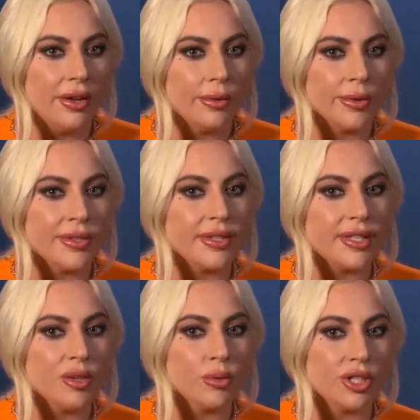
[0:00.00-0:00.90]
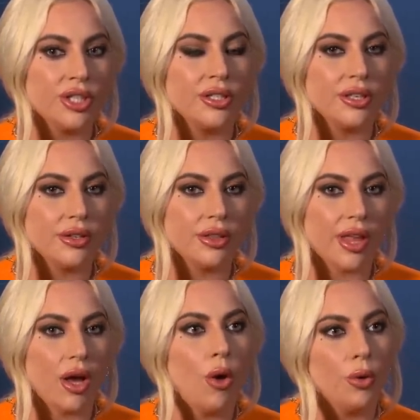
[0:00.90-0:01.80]
was the scene where she's
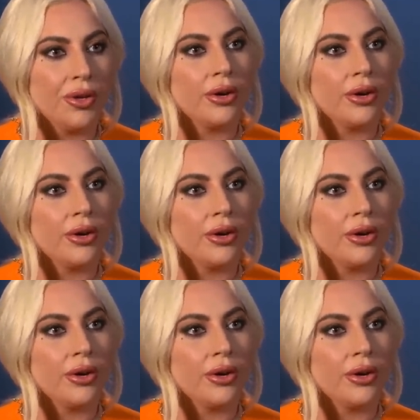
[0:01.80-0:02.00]
like holding